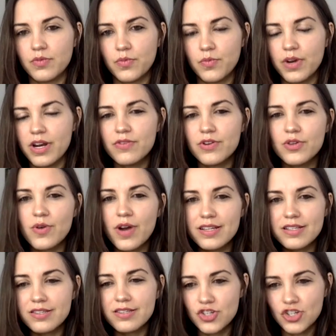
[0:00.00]
whenever you
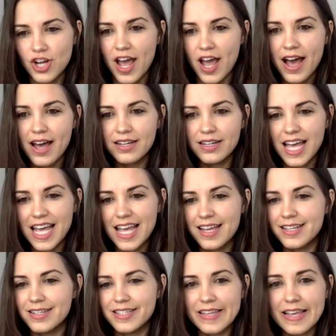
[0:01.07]
guys chat,
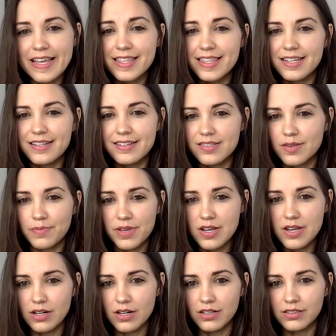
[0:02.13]
it's like they
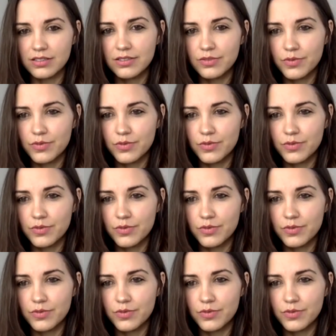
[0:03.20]
disappear